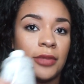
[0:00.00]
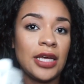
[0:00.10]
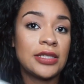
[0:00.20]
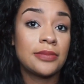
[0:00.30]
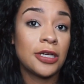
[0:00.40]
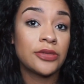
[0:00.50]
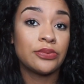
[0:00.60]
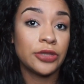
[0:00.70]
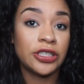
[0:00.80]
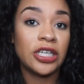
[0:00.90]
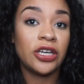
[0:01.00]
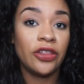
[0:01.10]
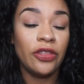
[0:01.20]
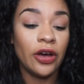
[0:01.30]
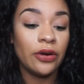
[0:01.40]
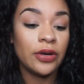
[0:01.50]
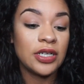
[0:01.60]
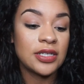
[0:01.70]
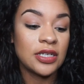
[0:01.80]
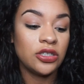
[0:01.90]
It smells really good though.
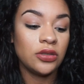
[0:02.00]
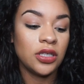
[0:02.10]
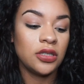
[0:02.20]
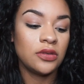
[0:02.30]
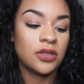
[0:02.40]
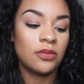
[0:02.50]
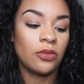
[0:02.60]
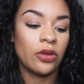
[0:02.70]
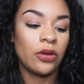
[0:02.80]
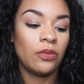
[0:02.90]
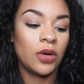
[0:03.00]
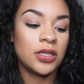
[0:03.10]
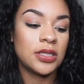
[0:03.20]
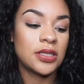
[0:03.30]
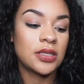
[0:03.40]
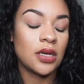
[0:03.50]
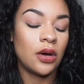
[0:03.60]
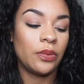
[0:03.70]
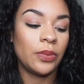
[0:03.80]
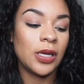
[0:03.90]
It says you can use it more than once
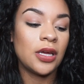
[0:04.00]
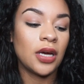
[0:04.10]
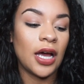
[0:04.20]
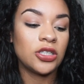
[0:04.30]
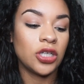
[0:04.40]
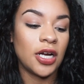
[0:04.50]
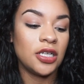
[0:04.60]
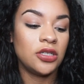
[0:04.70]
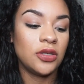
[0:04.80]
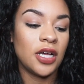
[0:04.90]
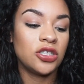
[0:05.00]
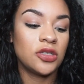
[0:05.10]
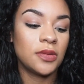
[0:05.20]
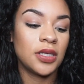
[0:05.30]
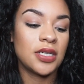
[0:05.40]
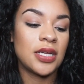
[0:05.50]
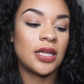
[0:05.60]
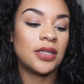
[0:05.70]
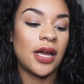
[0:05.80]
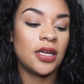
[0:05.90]
a week. I try to do that just because I
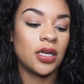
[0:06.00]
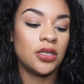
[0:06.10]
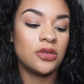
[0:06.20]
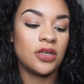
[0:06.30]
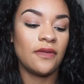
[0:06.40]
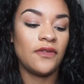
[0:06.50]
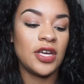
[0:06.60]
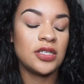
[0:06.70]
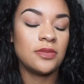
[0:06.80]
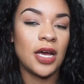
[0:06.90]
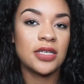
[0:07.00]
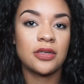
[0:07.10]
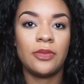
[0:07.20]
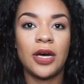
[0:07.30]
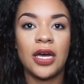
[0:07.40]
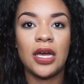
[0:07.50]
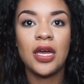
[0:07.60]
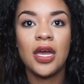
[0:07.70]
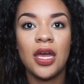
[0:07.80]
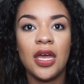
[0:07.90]
like using face mask, but
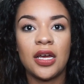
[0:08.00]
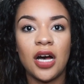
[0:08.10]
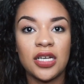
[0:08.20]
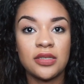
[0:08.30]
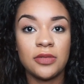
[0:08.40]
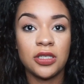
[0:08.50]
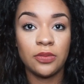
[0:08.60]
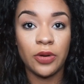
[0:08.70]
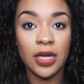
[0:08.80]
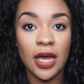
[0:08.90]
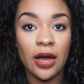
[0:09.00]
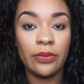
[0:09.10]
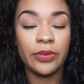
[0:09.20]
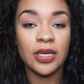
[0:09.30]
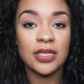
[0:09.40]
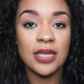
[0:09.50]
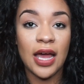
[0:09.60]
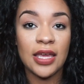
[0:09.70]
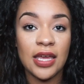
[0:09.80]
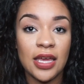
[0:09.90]
it caused me to break out because
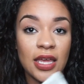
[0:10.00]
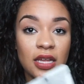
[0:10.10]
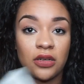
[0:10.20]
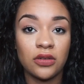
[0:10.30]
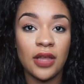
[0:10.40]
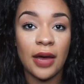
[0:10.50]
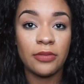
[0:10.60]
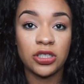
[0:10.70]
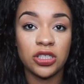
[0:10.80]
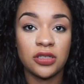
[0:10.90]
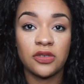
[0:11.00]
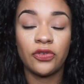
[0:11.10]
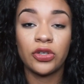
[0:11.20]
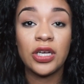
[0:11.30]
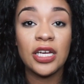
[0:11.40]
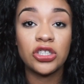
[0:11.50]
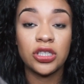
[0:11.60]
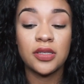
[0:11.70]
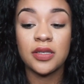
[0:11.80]
I can't handle that much exfoliation.